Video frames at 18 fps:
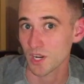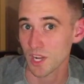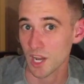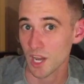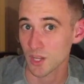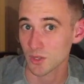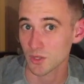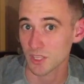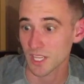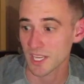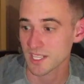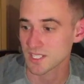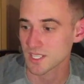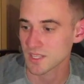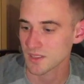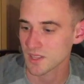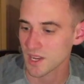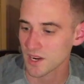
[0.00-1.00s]
in a colored lace
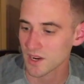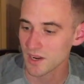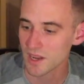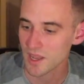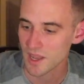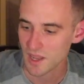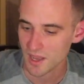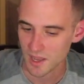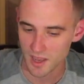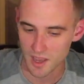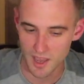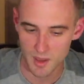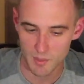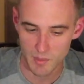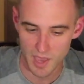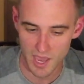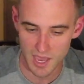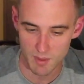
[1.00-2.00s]
in there
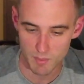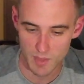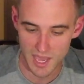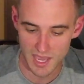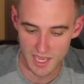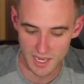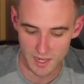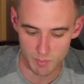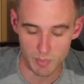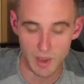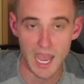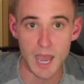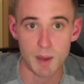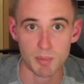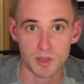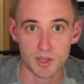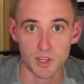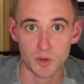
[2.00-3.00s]
and make it
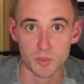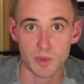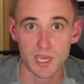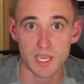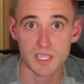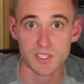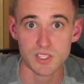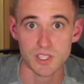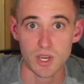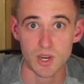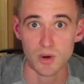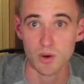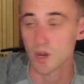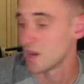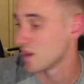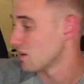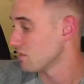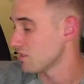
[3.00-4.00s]
pop a little bit. So
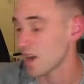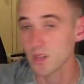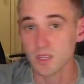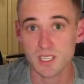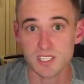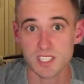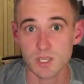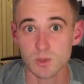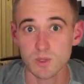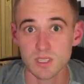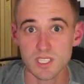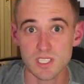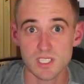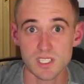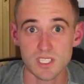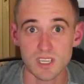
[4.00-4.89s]
now let's see what this